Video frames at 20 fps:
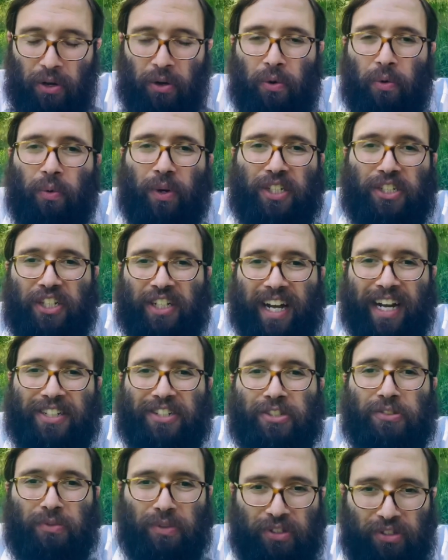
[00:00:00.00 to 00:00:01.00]
we should not
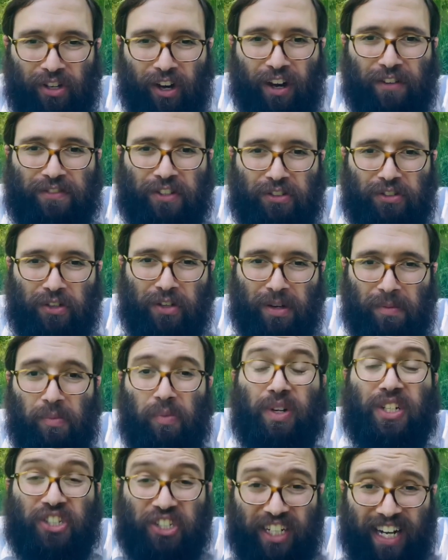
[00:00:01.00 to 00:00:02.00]
just resolve to do them,
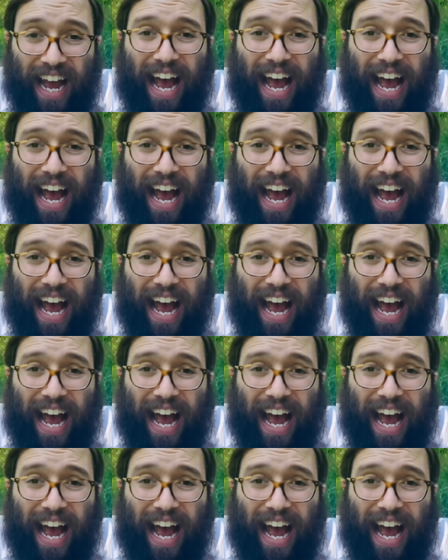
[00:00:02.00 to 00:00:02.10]
we should